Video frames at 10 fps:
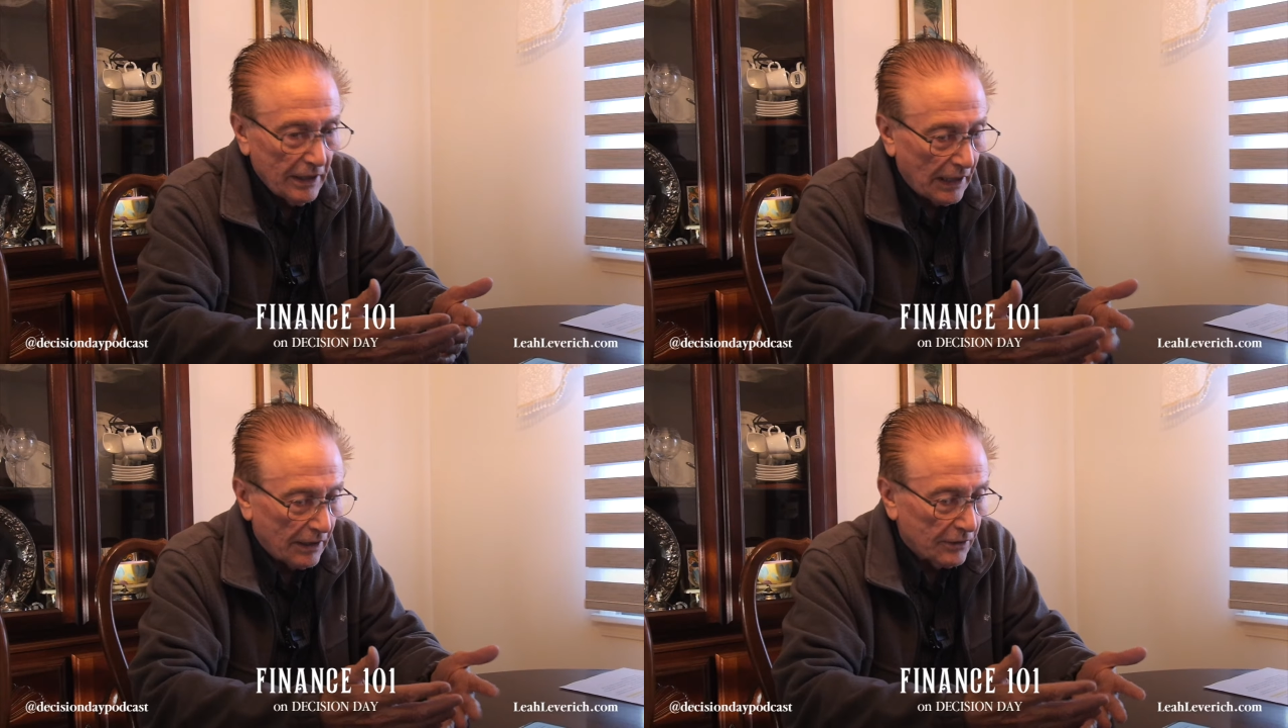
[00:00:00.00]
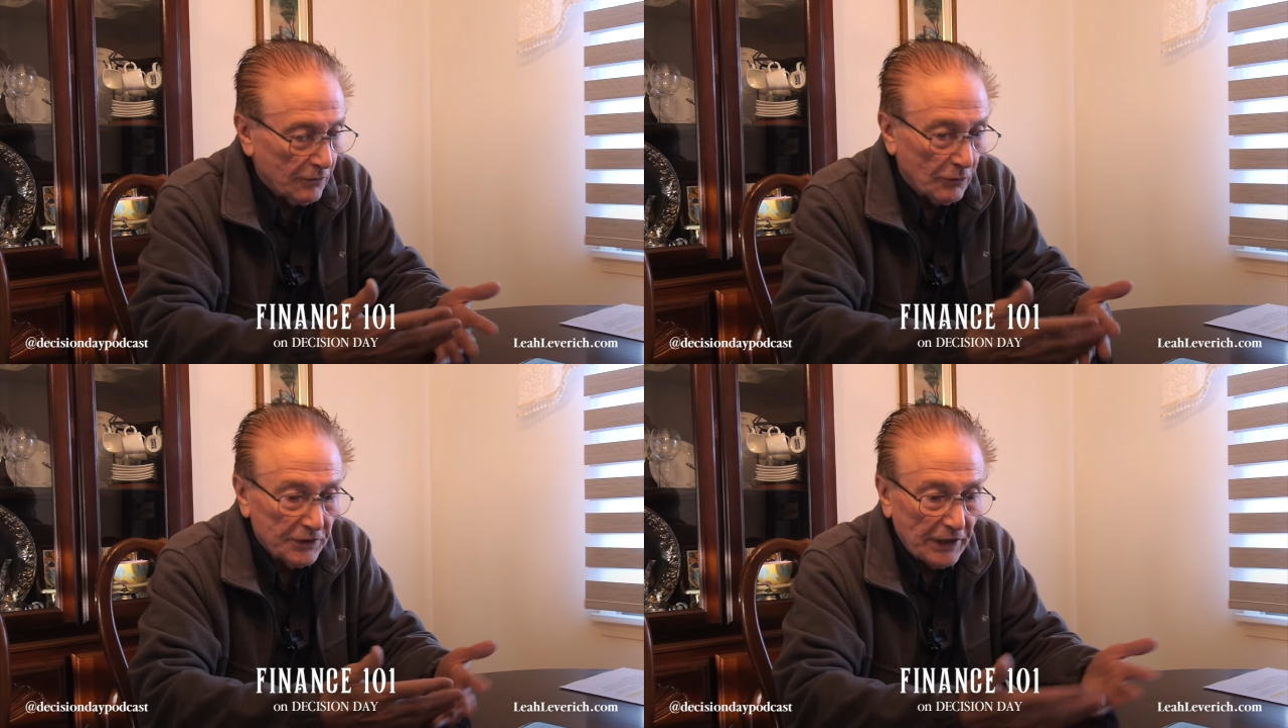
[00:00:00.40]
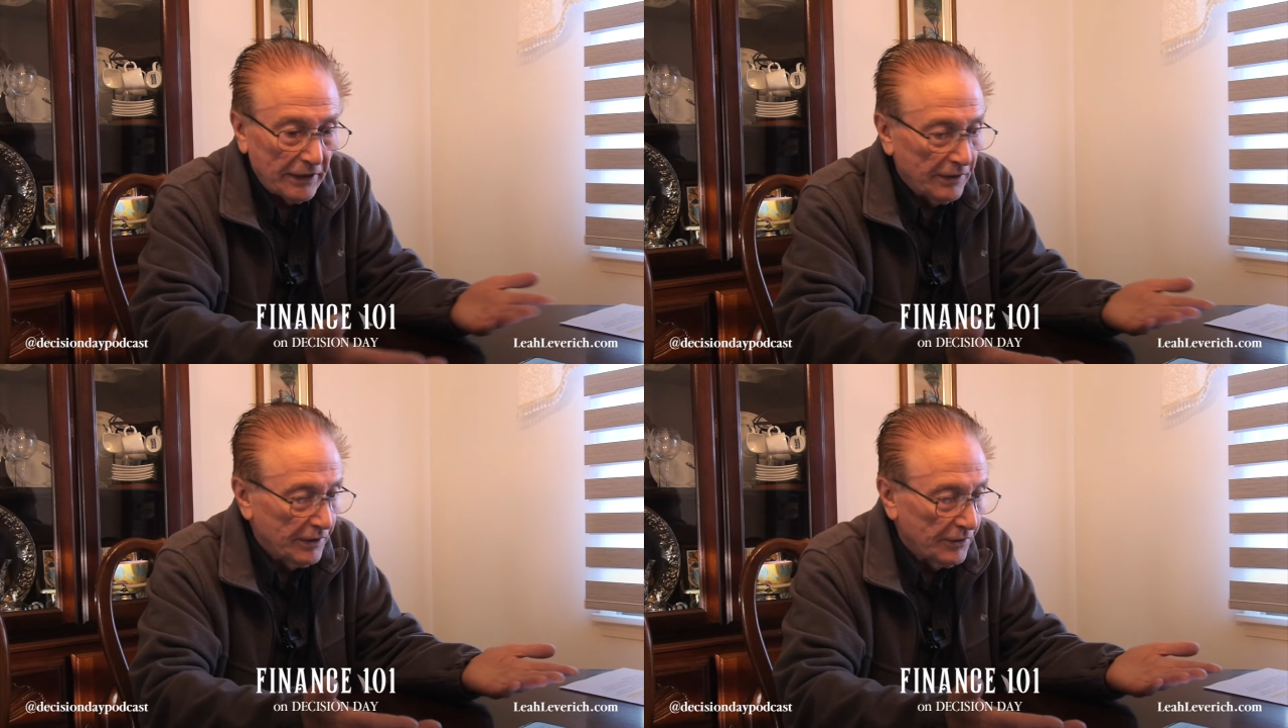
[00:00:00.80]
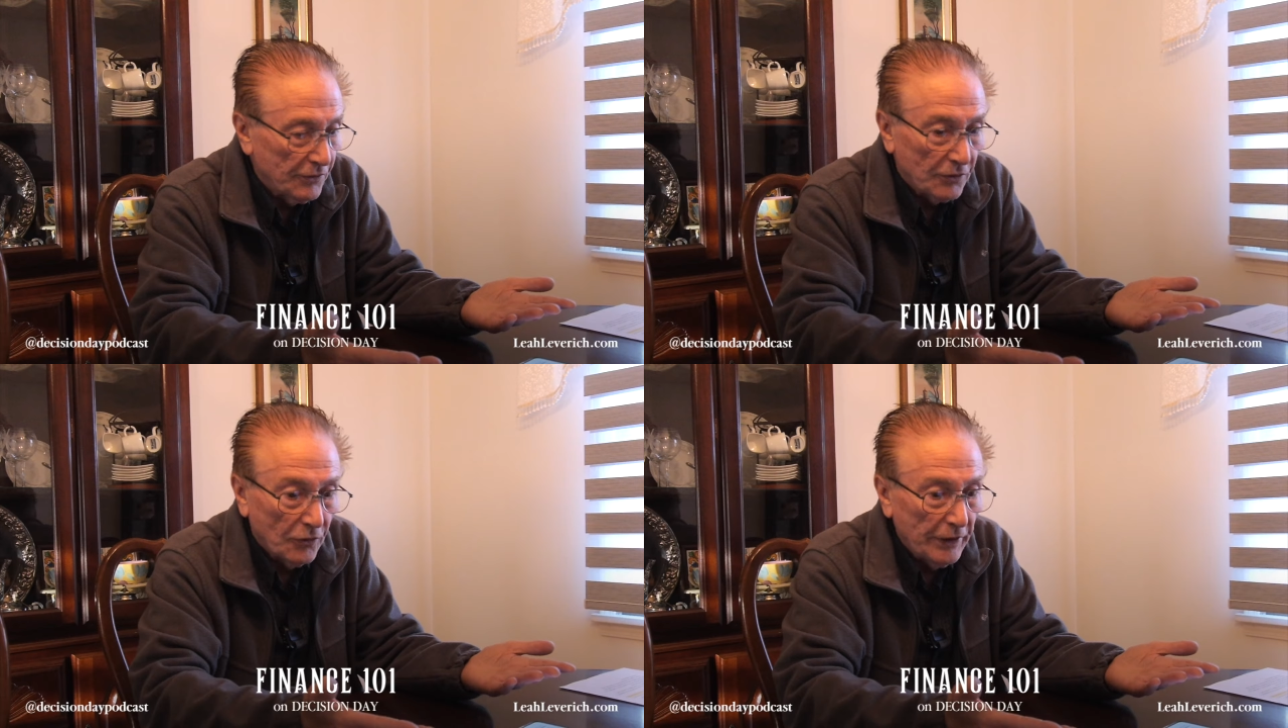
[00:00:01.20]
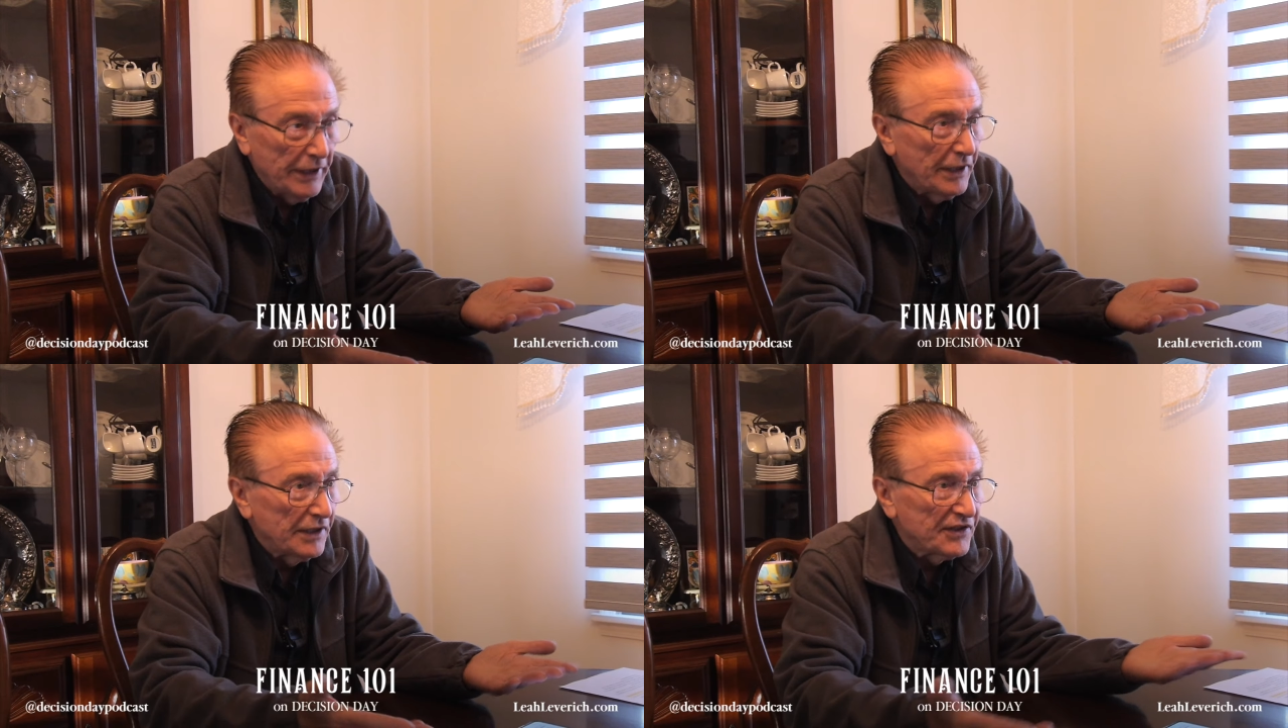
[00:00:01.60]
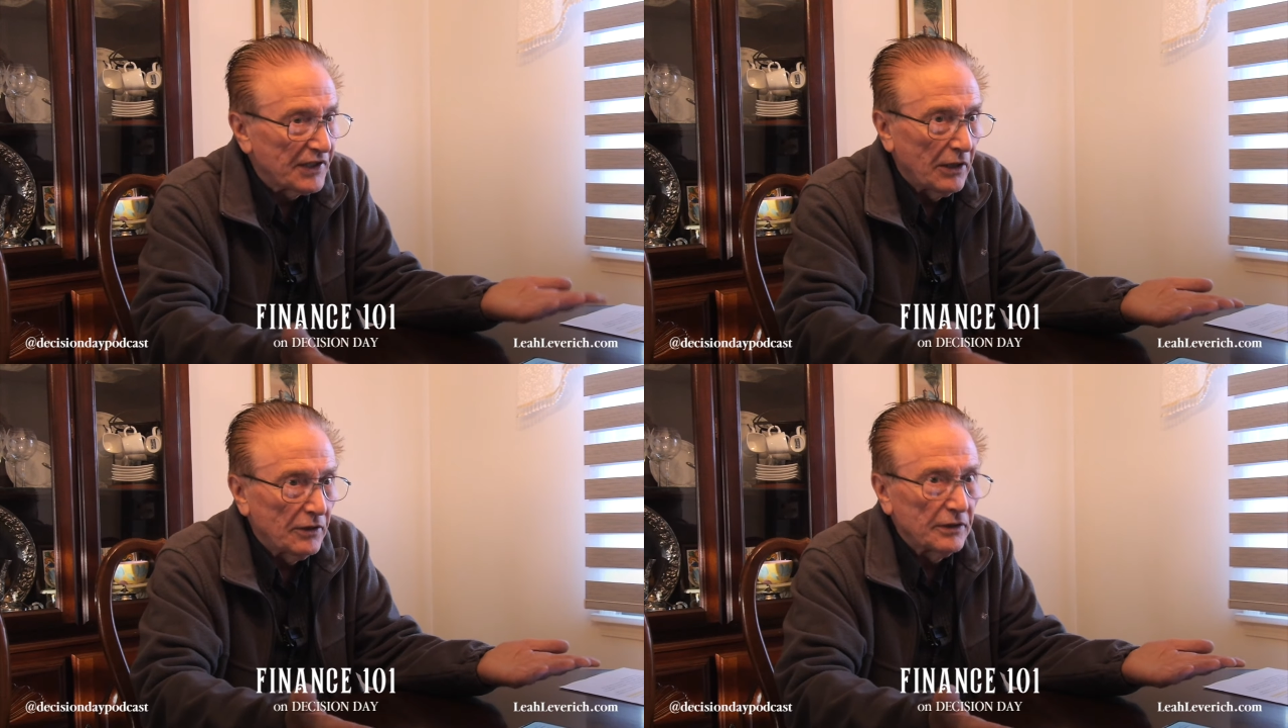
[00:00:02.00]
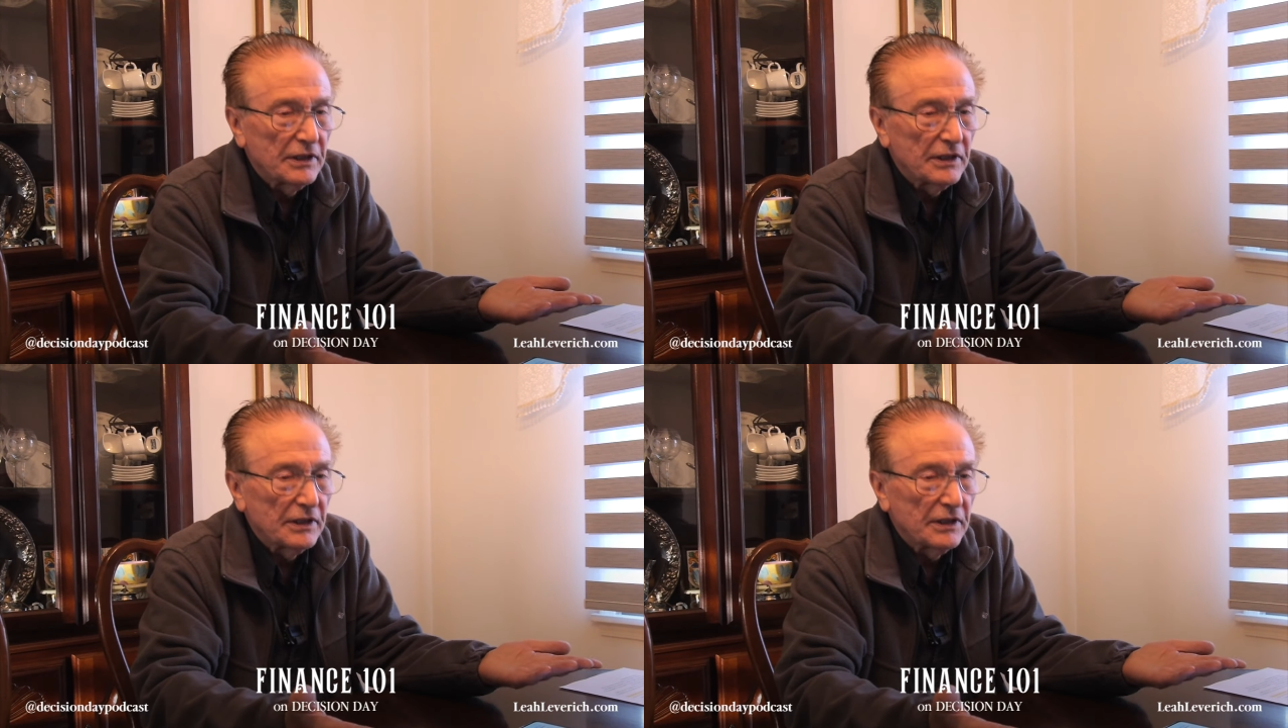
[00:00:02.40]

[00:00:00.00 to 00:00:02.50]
Yeah, well then you go in and sell.